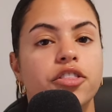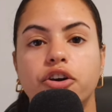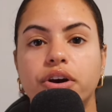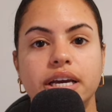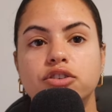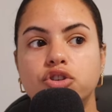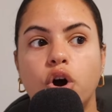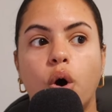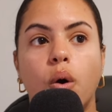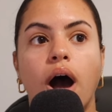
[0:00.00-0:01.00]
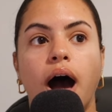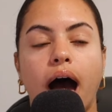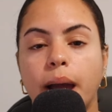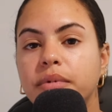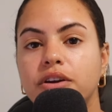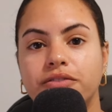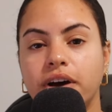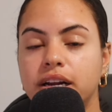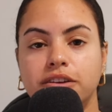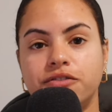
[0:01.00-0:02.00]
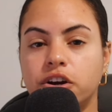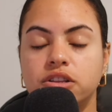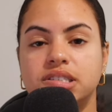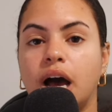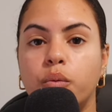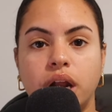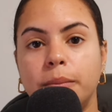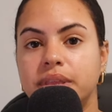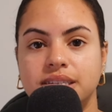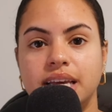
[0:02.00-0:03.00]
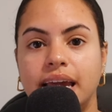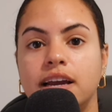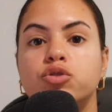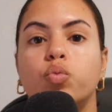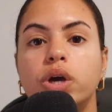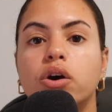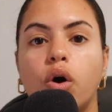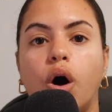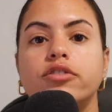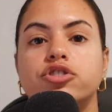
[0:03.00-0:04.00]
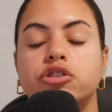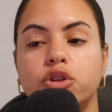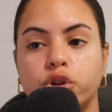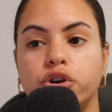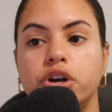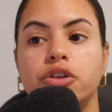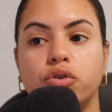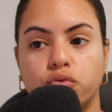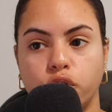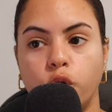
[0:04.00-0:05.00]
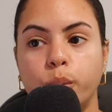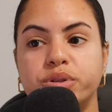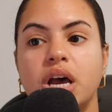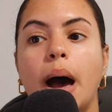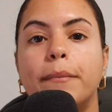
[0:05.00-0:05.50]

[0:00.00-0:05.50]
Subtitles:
There is no, I'm going to finally figure this out when I'm this age. We are all just learning the ropes.